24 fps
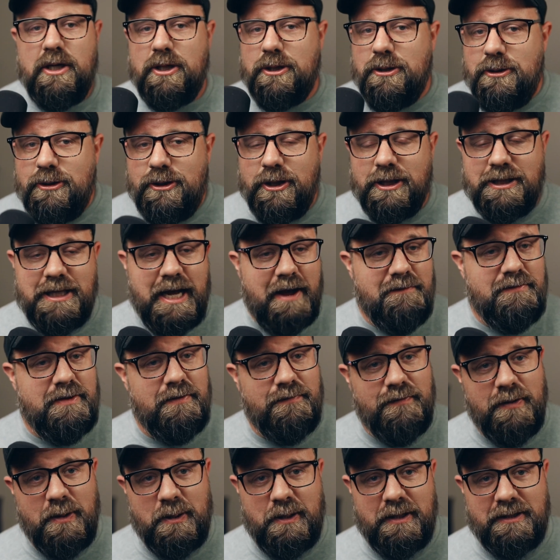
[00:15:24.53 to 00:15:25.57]
You just have to
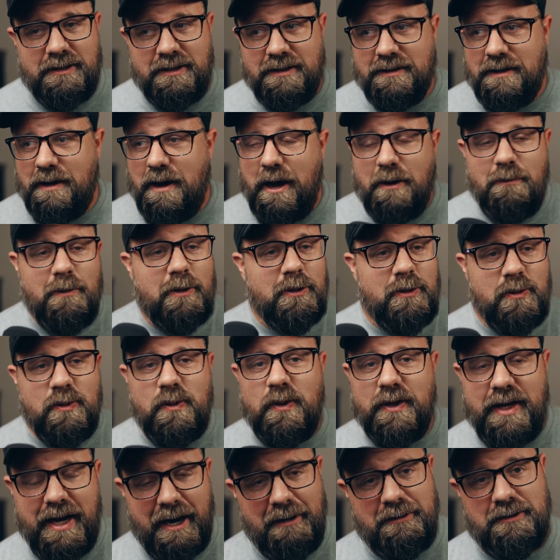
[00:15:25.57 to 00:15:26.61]
focus on what
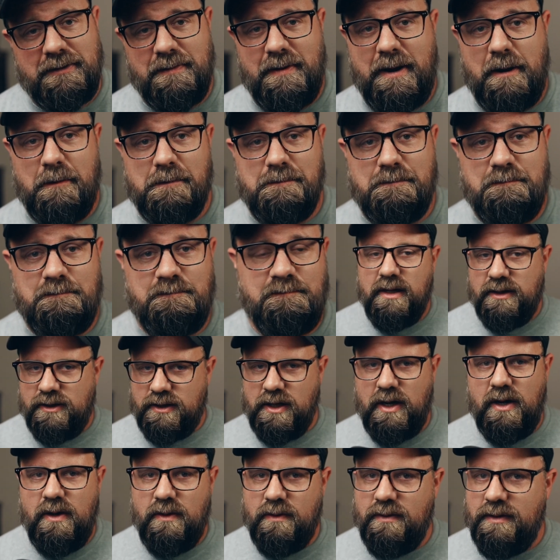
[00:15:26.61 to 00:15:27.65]
Google cares about.
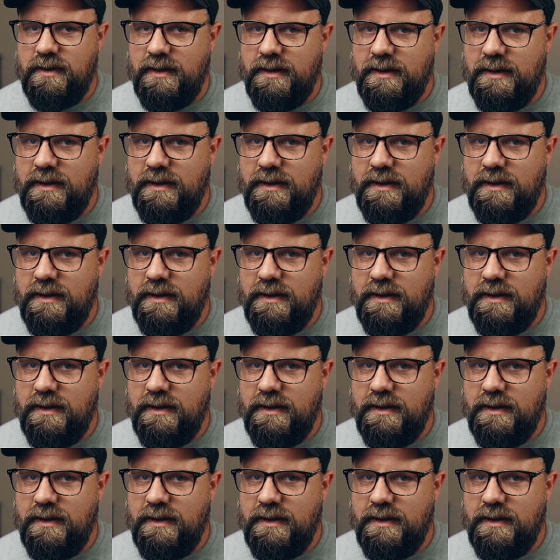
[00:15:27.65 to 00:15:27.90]
So,